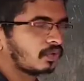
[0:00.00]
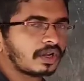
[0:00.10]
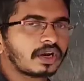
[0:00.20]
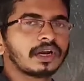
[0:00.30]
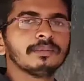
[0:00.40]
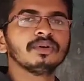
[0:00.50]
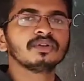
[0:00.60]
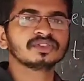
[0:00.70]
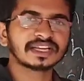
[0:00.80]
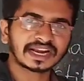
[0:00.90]
we are unable to
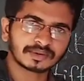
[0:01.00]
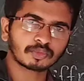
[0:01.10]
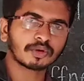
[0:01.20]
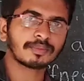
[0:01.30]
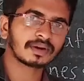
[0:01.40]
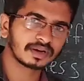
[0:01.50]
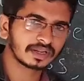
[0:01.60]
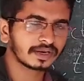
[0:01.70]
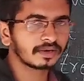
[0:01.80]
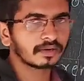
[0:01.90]
stand properly,
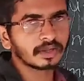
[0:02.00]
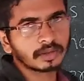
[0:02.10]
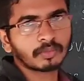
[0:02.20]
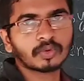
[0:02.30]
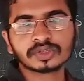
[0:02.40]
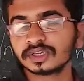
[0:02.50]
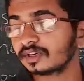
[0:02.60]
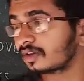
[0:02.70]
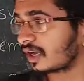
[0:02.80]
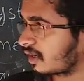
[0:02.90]
and mostly
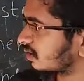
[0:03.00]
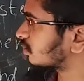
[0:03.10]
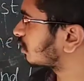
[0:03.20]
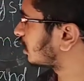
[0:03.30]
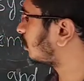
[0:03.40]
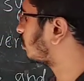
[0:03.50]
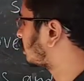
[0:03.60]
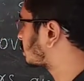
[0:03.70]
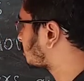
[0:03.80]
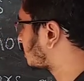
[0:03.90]
it occurs to the old
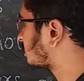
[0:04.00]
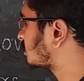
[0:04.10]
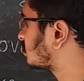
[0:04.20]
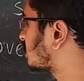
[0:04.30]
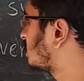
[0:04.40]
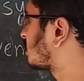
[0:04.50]
age persons.